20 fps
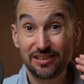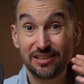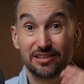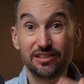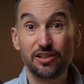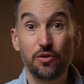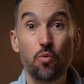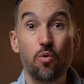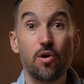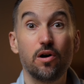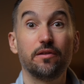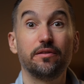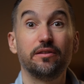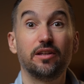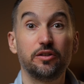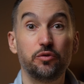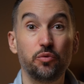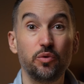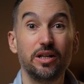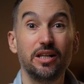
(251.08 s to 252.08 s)
is the one
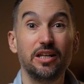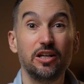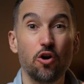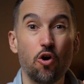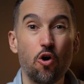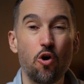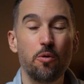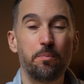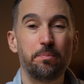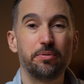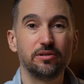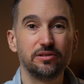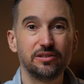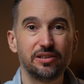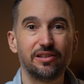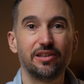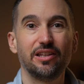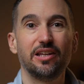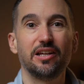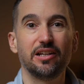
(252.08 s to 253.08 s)
that really opens
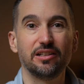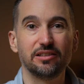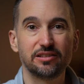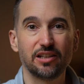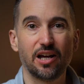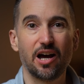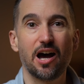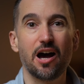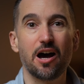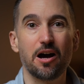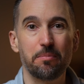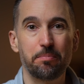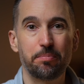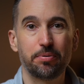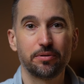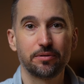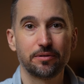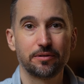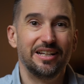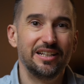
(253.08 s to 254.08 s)
things up.
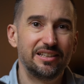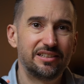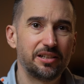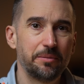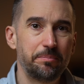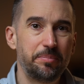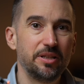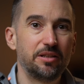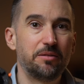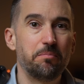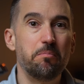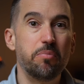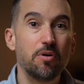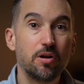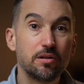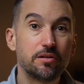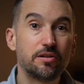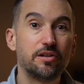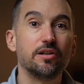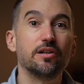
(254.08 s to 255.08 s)
It's a bit
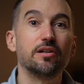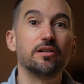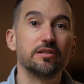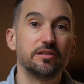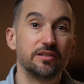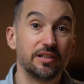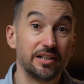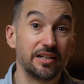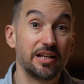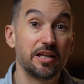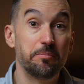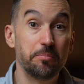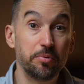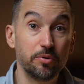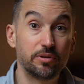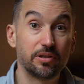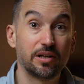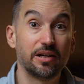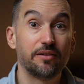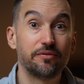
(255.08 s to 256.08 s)
bulkier than I
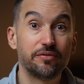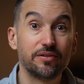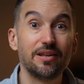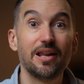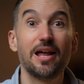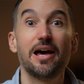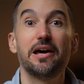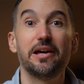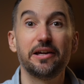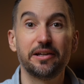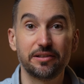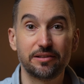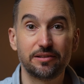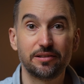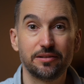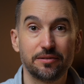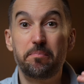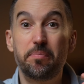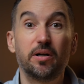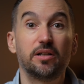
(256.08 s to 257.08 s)
would have
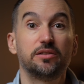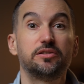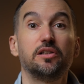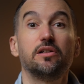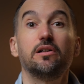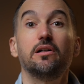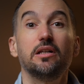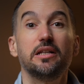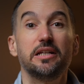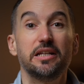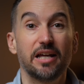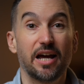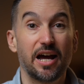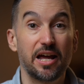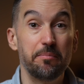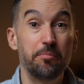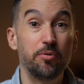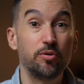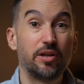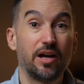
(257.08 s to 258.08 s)
liked. Personally, I
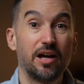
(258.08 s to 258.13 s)
would